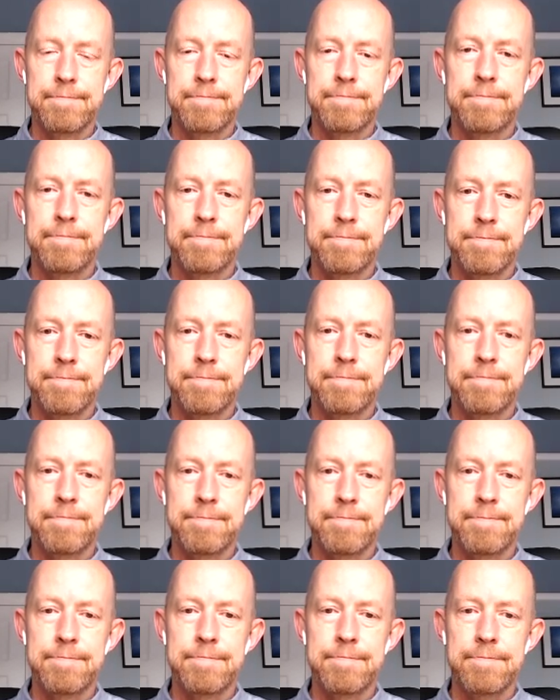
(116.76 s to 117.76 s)

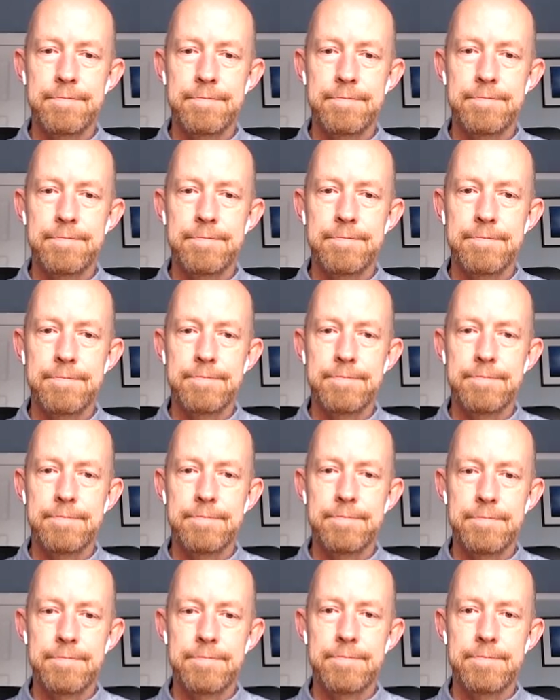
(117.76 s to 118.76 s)

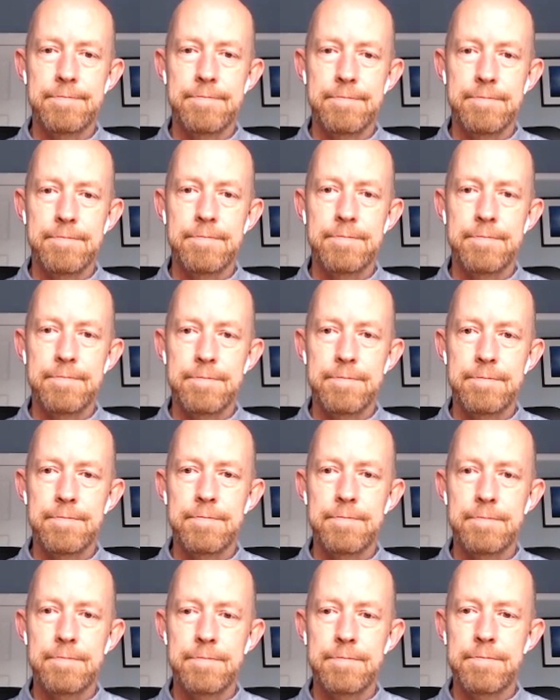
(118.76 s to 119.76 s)

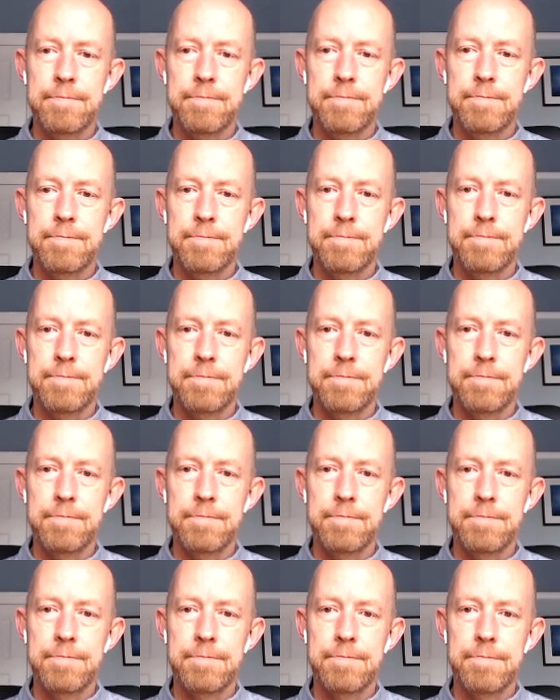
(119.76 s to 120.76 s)

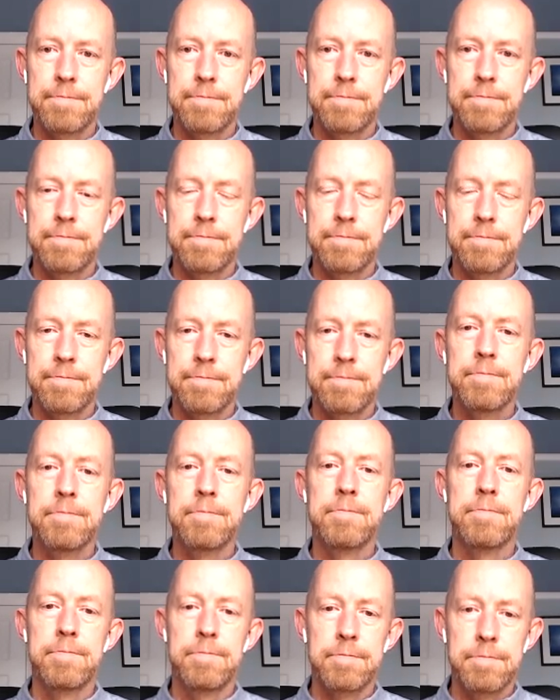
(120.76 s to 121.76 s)

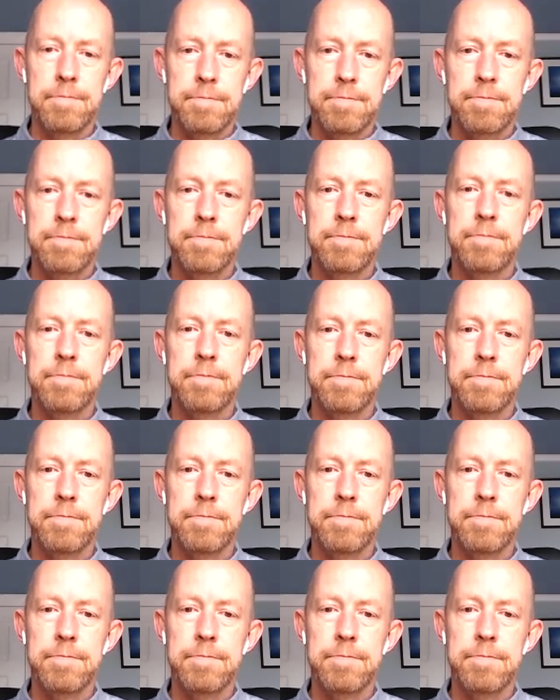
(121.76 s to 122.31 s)
The person shown says nothing.